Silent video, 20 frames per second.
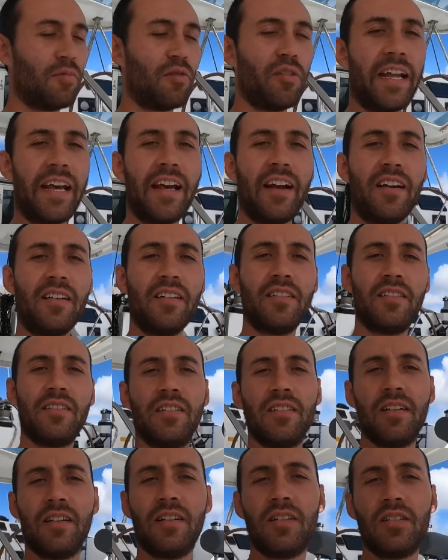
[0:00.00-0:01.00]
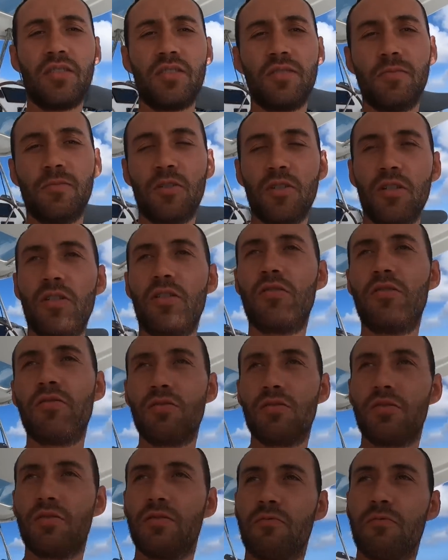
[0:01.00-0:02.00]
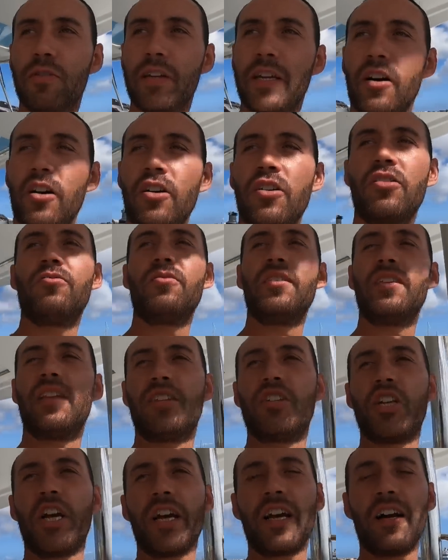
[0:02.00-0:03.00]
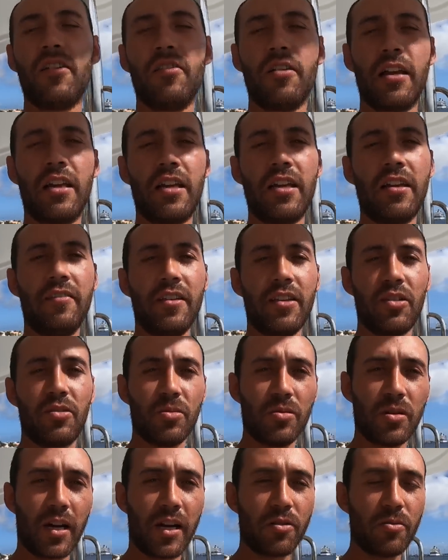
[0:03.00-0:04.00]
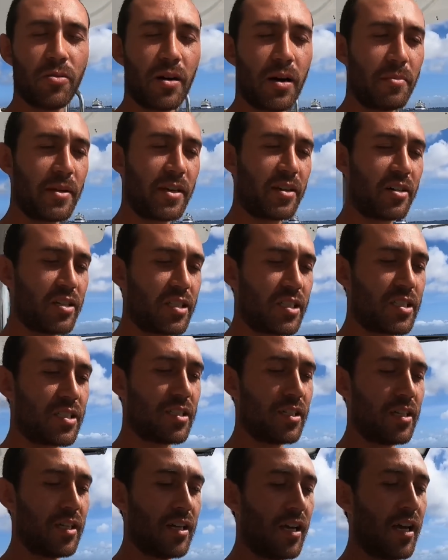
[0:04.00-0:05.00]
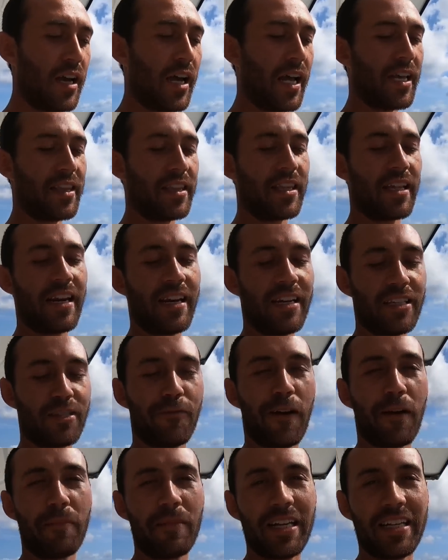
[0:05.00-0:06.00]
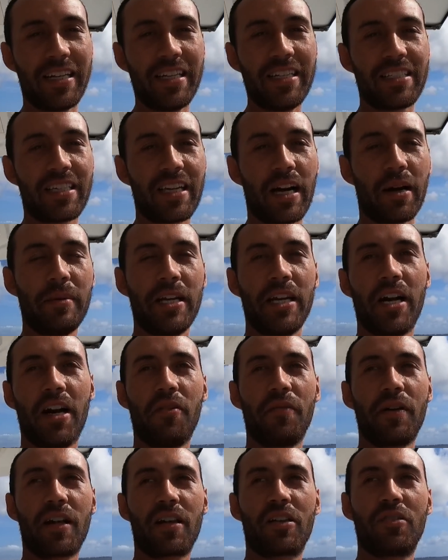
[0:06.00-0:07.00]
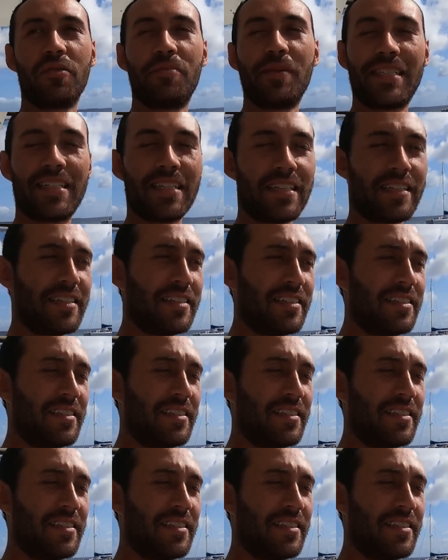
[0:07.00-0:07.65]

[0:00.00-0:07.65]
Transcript: Bonaire. Tomorrow we are doing the checkout and leaving to Aruba because Andrea's family is coming over to visit.